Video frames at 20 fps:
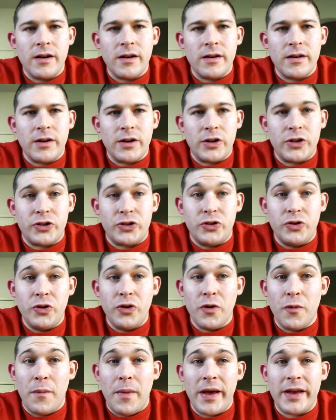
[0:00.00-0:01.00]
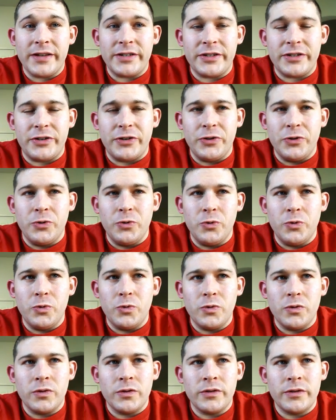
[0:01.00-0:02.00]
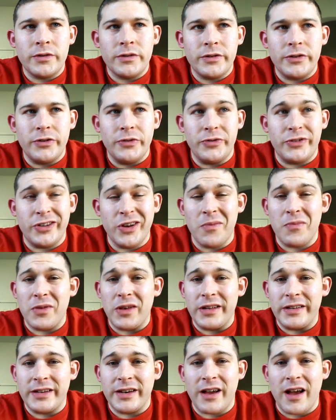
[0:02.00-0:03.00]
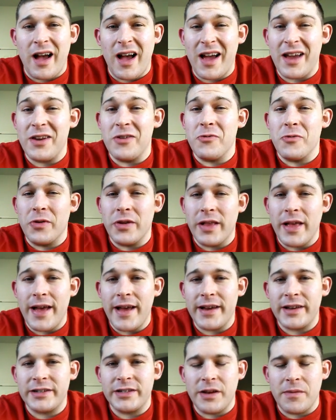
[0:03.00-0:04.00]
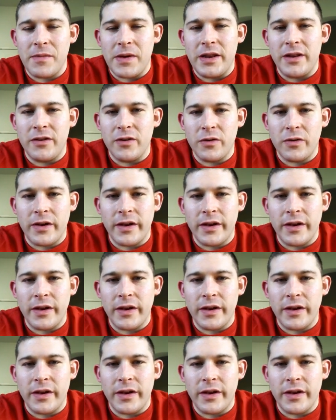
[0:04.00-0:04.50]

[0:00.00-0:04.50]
Do your best to do something to kind of relax. I mean, don't get